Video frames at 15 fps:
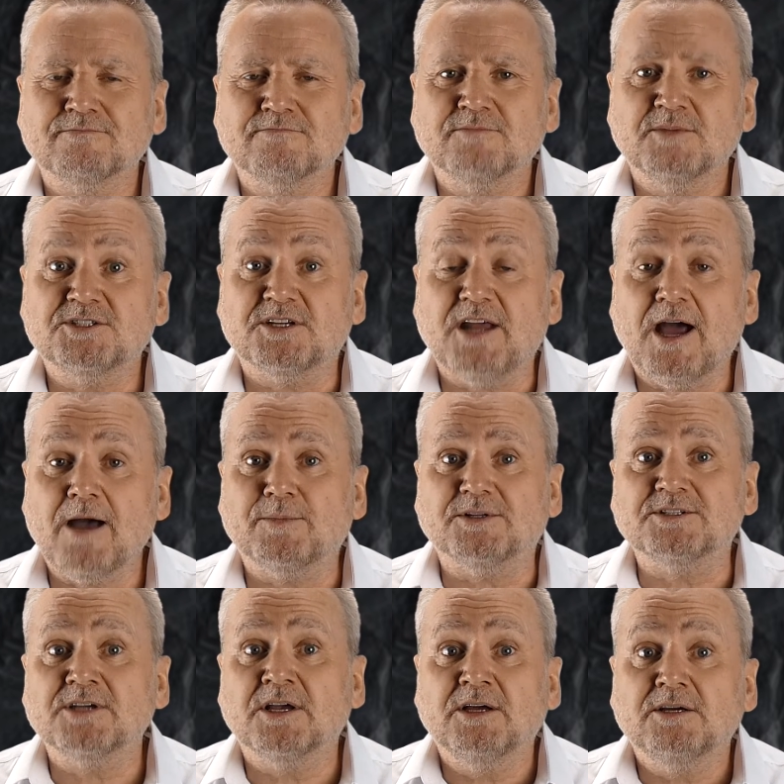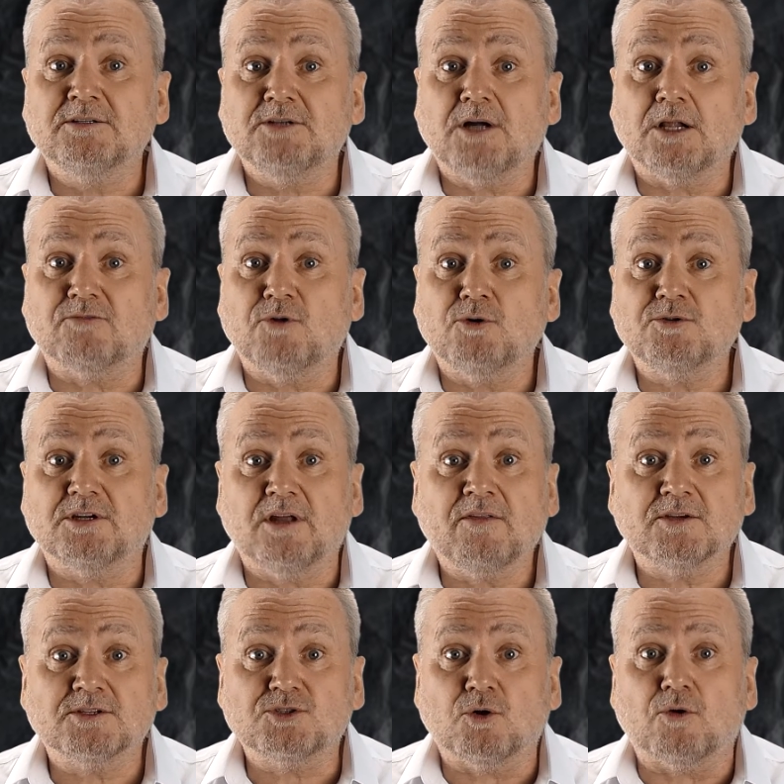As it happens, Dahl wrote another
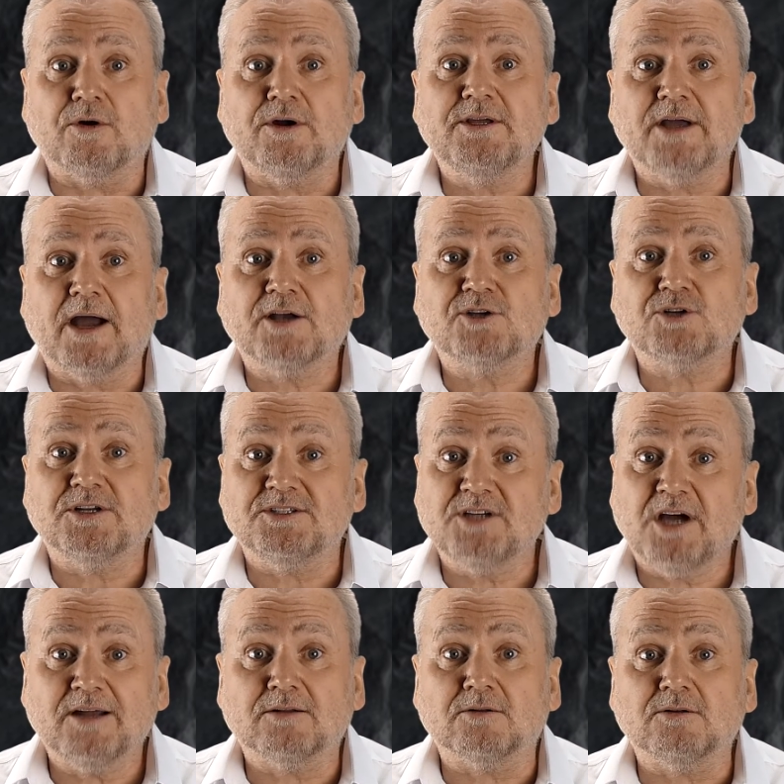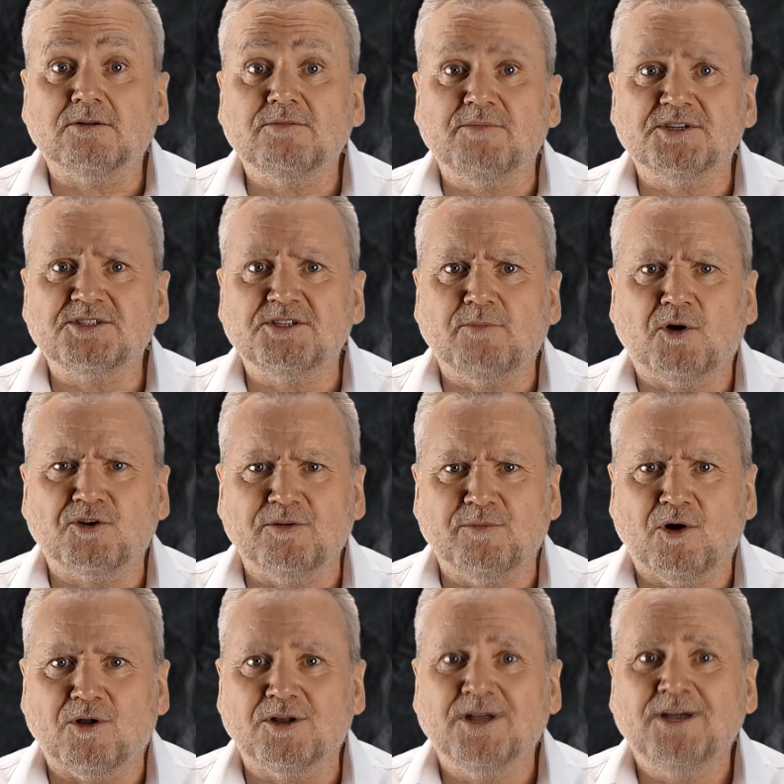story, actually titled Mr.
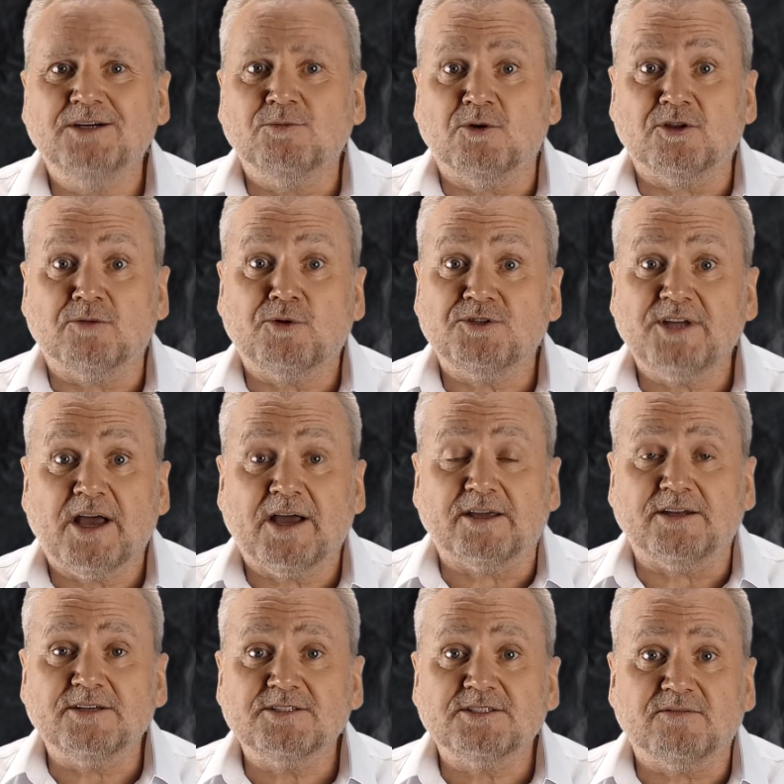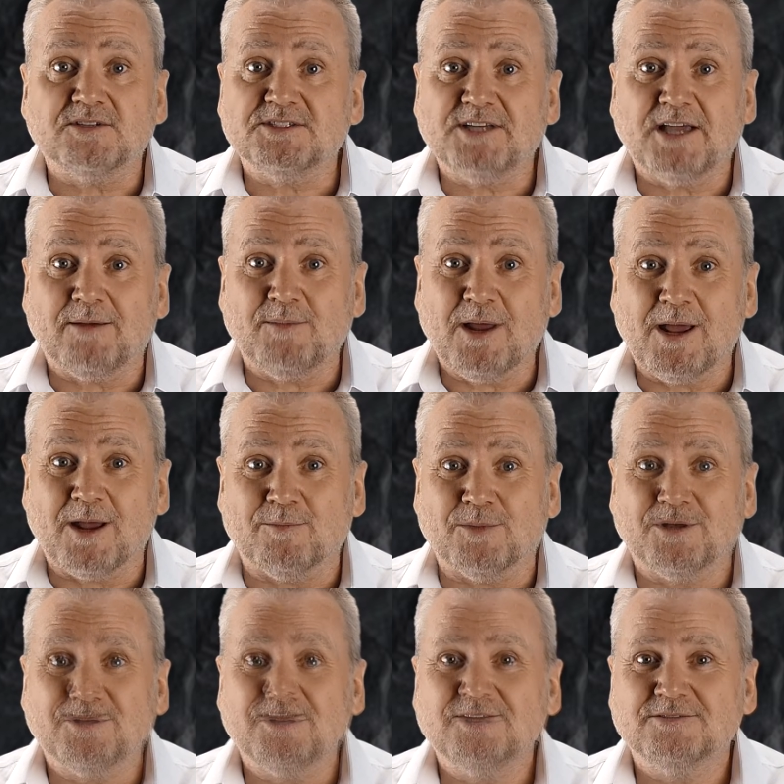Botterball, with a protagonist of the same name,
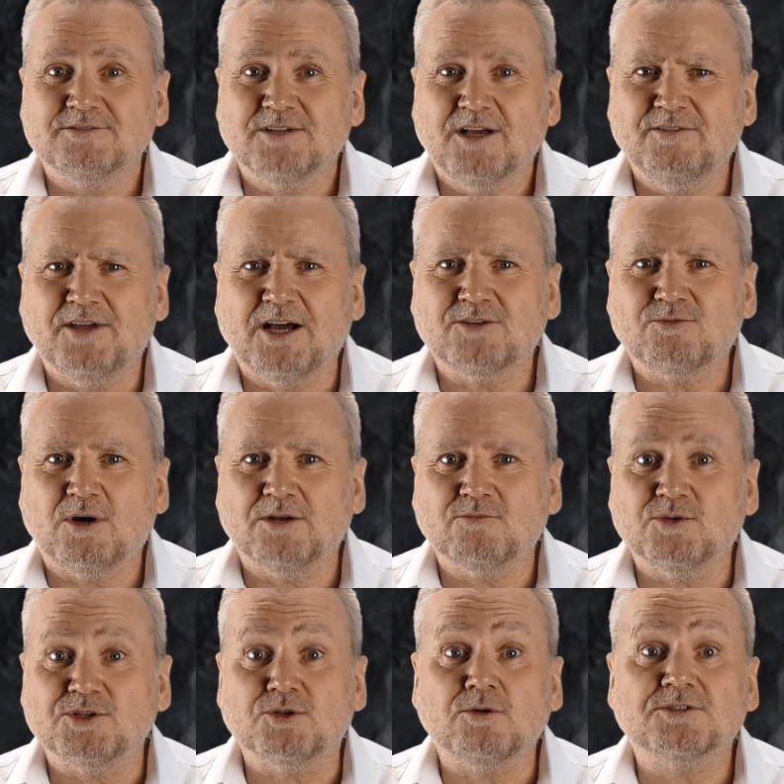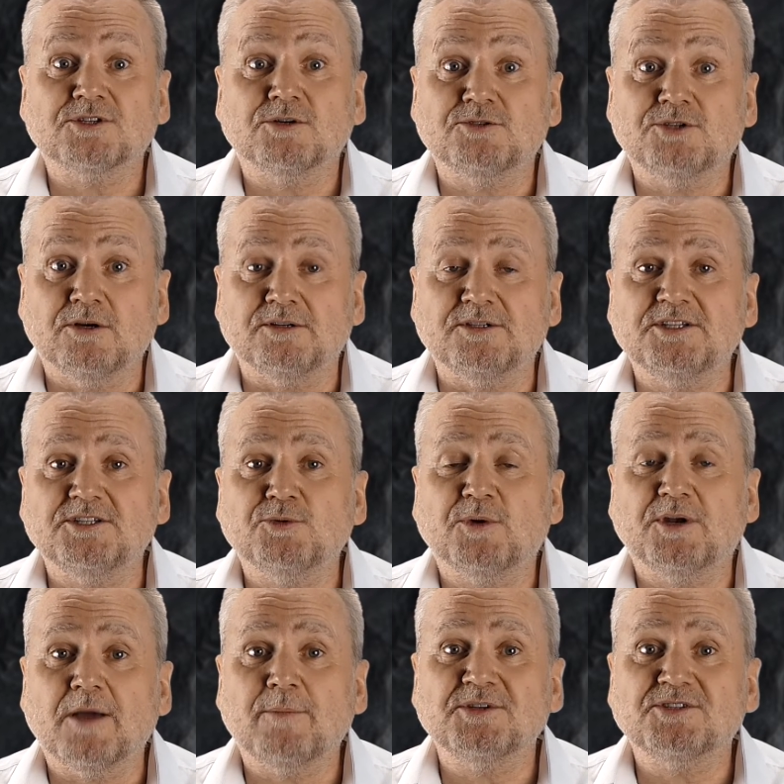and that one was also turned into an
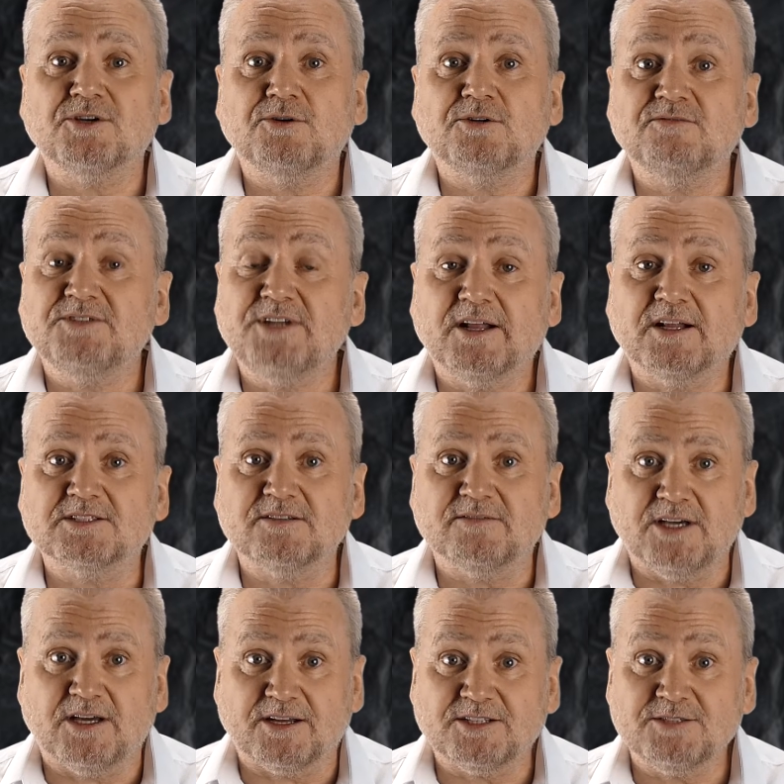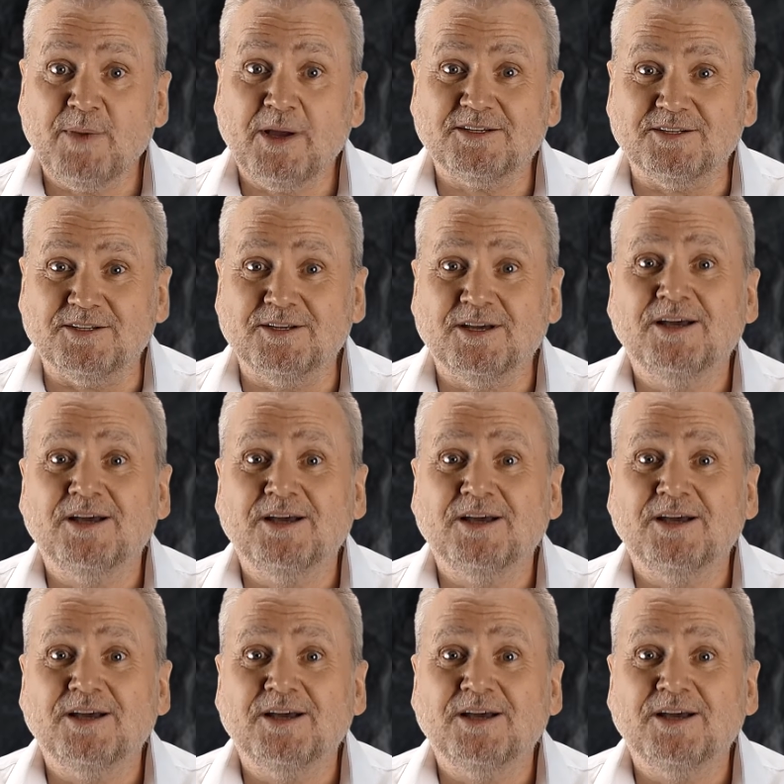episode of Tales of the Unexpected.